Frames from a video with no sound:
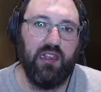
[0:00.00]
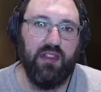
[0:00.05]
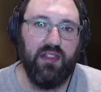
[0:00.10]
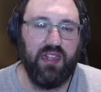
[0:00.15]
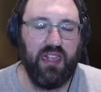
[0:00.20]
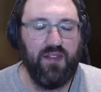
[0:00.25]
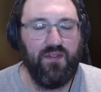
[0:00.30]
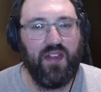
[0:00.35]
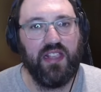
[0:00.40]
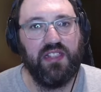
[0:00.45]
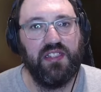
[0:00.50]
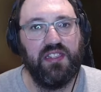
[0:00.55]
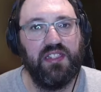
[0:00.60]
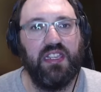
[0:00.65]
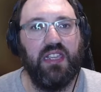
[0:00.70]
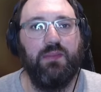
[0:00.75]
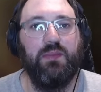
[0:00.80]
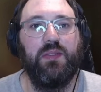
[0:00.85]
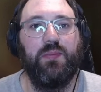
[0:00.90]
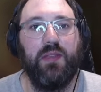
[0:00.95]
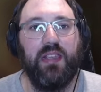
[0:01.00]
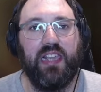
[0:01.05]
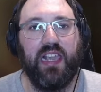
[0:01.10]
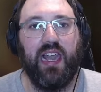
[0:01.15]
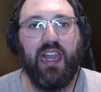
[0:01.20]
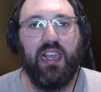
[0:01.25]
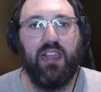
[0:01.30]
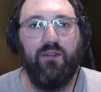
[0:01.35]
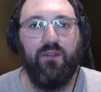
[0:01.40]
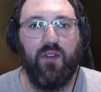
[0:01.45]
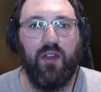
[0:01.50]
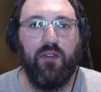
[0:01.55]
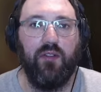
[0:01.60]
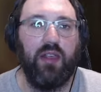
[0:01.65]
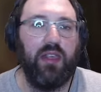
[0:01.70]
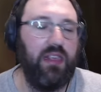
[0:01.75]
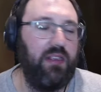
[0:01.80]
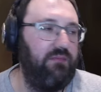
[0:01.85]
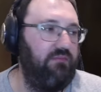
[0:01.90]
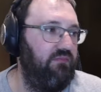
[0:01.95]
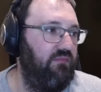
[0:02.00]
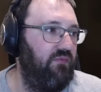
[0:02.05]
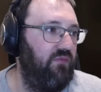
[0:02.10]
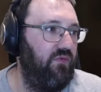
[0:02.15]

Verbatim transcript: And the events seem to be getting very,